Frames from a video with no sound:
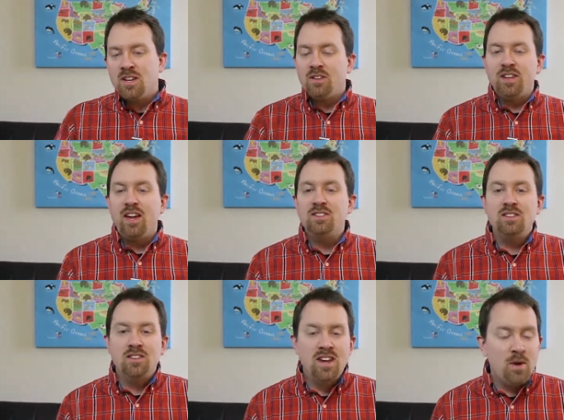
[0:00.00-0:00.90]
sitting on the couch the
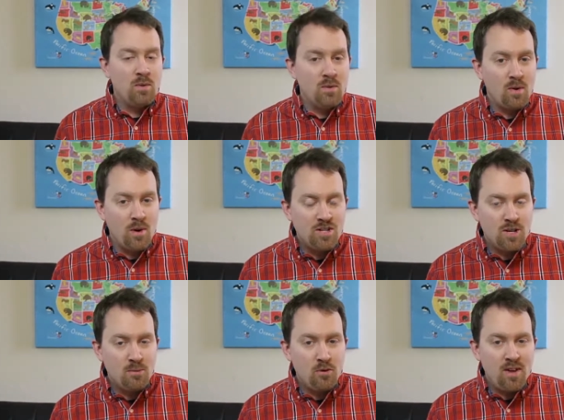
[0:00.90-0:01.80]
other day when we were watching
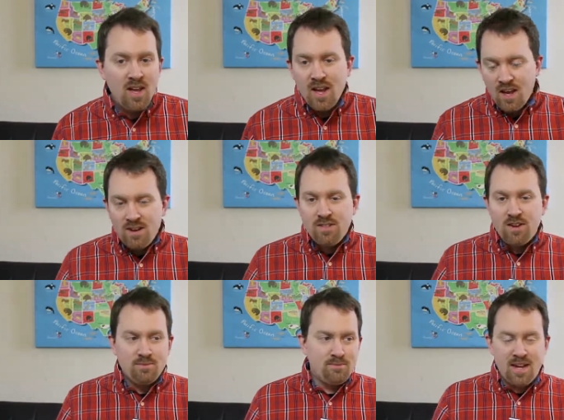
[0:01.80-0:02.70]
a movie, and I
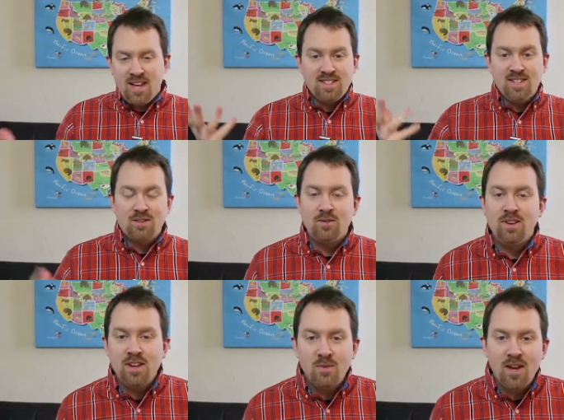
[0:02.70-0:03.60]
thought, I can't see the
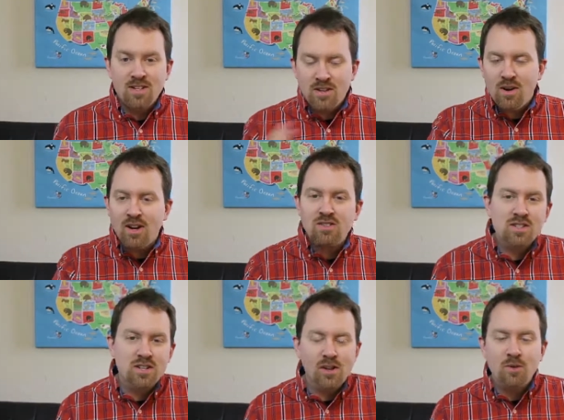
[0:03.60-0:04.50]
screen anyway, so I'll
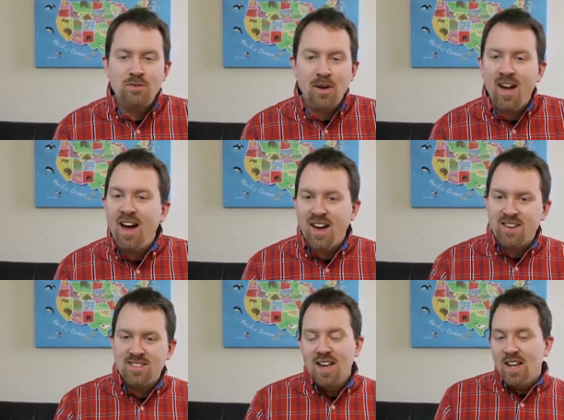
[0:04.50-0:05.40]
just close my
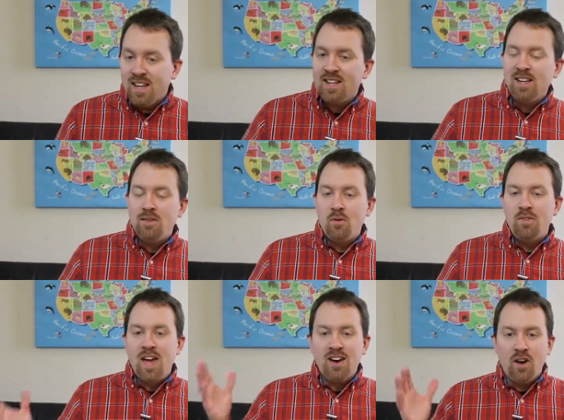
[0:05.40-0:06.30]
eyes. Luckily, the
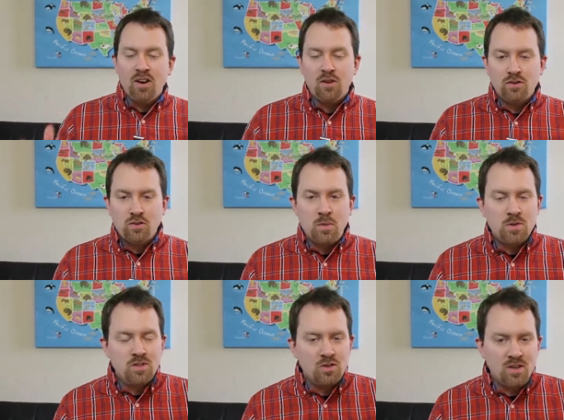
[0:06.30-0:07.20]
movie had audio
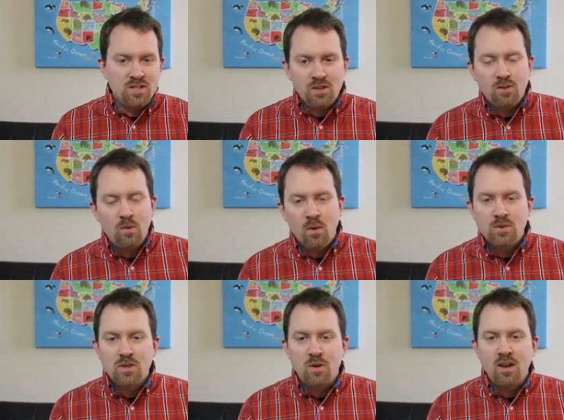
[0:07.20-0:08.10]
description, so I still knew what
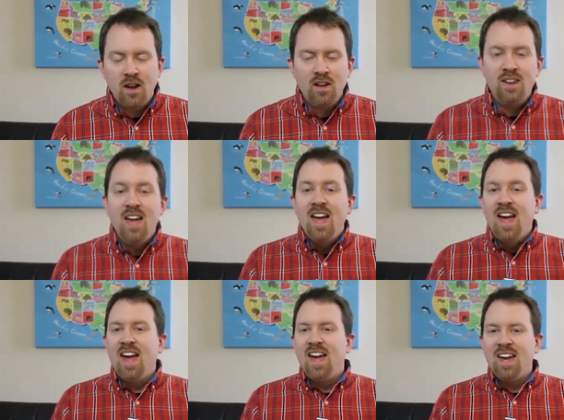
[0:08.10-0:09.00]
was going on,
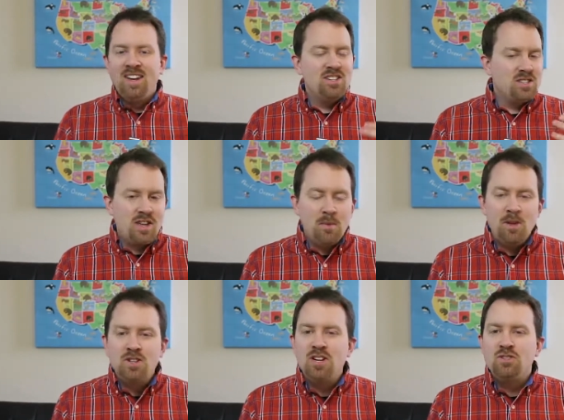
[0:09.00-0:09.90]
and it just just gave
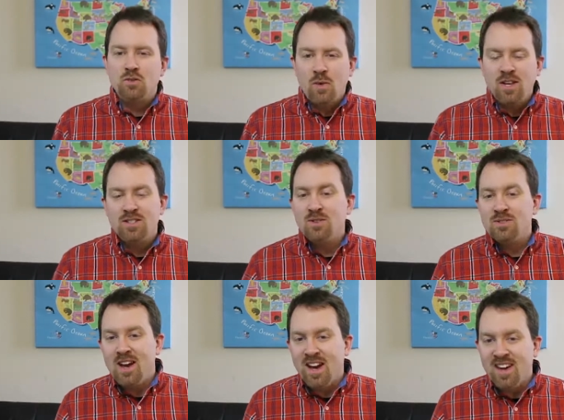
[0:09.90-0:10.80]
me a chance to rest
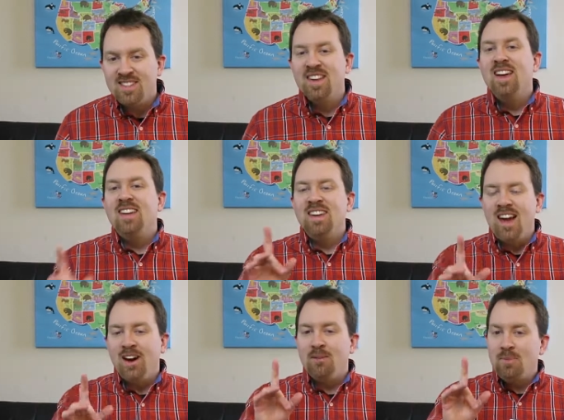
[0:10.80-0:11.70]
those eyes.
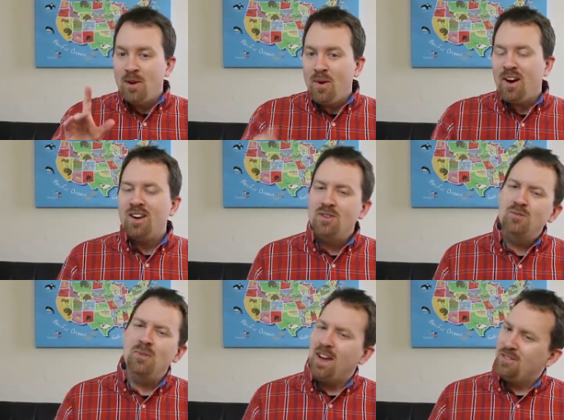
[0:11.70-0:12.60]
Now, be aware
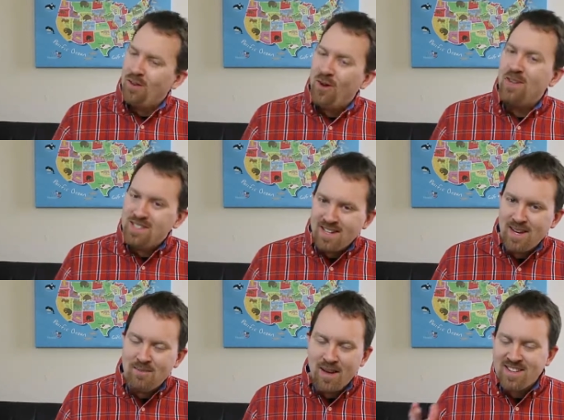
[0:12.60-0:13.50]
you might fall
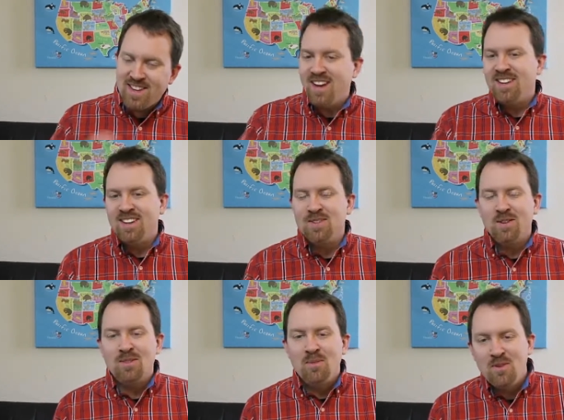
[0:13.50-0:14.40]
asleep as I did during the